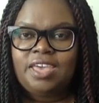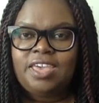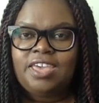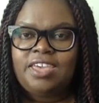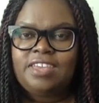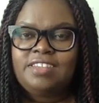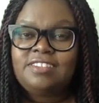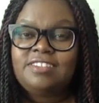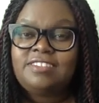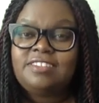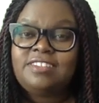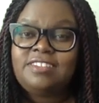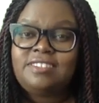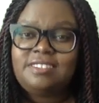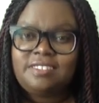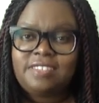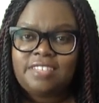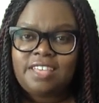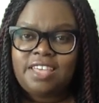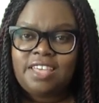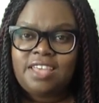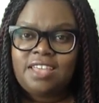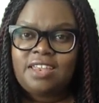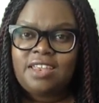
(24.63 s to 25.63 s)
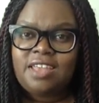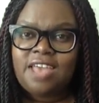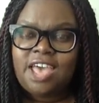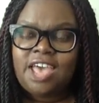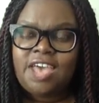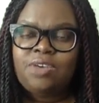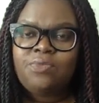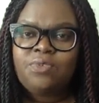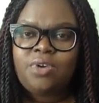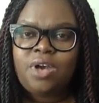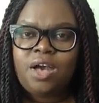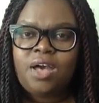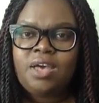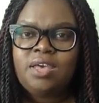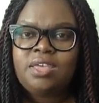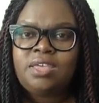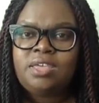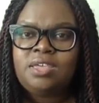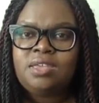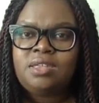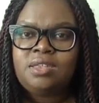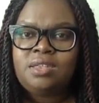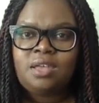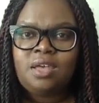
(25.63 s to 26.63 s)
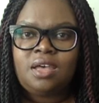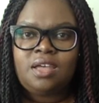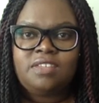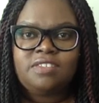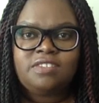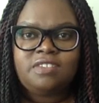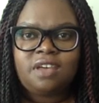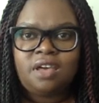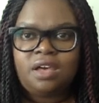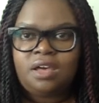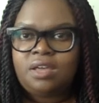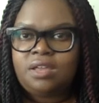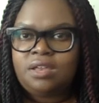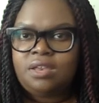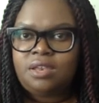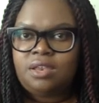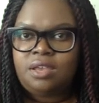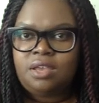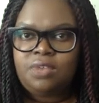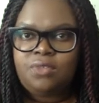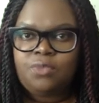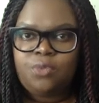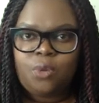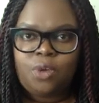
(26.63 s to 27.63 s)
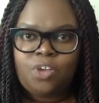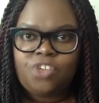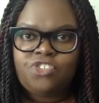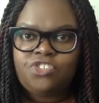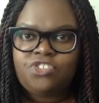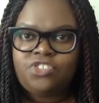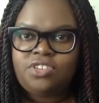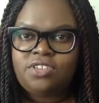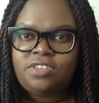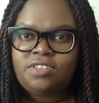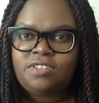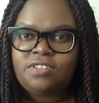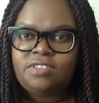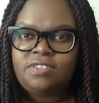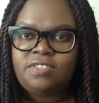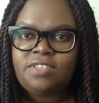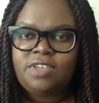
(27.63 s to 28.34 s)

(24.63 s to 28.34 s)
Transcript: And since then, I've gotten a ton of questions.